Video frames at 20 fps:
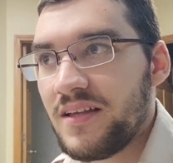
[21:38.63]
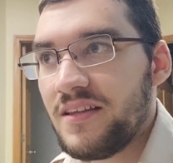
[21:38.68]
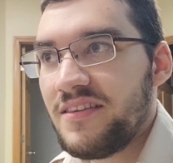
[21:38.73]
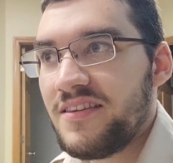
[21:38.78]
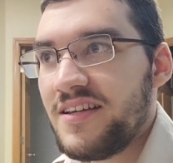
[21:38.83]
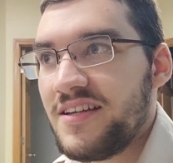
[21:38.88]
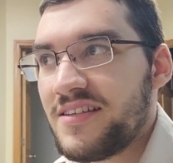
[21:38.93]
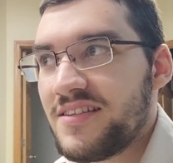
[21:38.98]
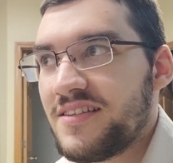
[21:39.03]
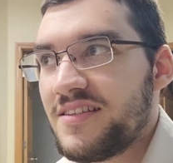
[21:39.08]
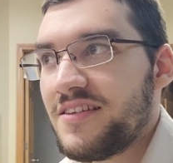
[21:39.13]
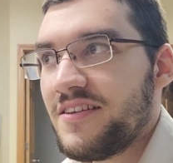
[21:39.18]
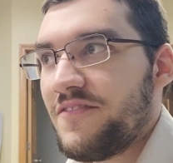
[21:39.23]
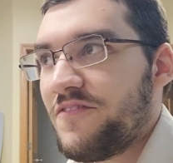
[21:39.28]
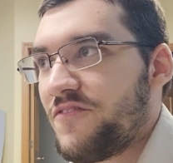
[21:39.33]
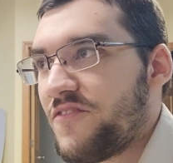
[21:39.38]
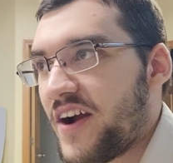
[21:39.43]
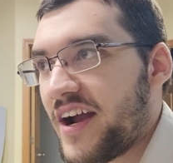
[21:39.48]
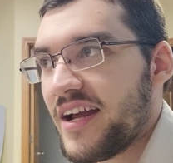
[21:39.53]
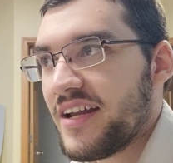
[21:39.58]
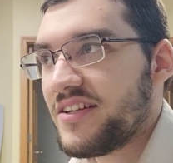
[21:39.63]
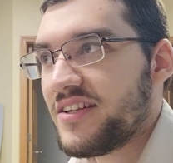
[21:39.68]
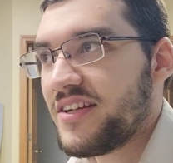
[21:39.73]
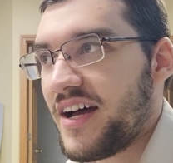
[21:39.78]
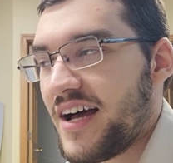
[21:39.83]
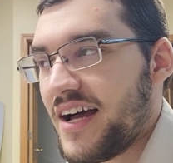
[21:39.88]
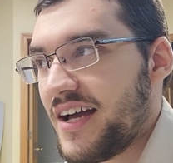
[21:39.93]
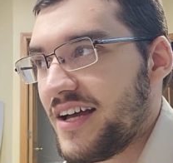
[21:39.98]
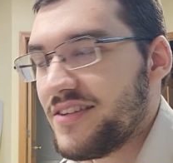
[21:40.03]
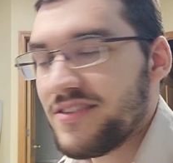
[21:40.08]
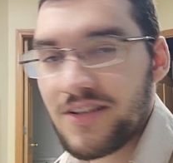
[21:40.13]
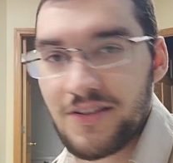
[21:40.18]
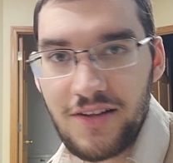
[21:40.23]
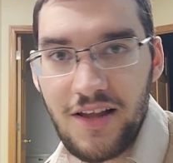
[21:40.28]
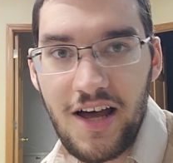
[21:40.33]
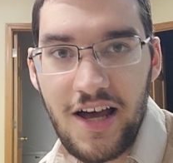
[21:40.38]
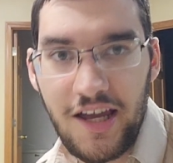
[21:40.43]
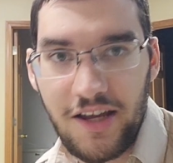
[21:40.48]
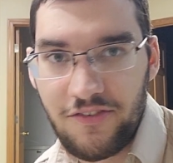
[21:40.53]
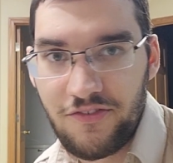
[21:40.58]
this franchise
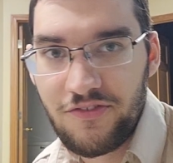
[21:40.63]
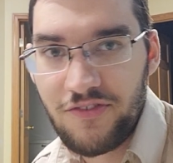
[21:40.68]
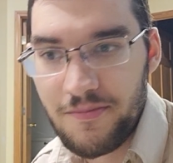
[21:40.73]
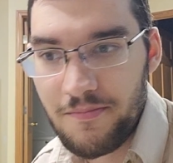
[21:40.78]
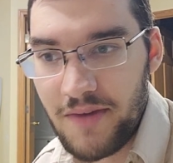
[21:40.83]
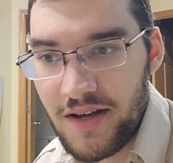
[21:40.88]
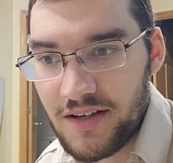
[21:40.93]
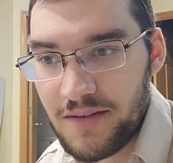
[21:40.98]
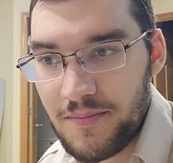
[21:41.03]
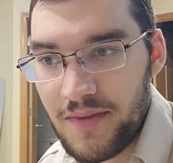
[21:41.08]
alive for many,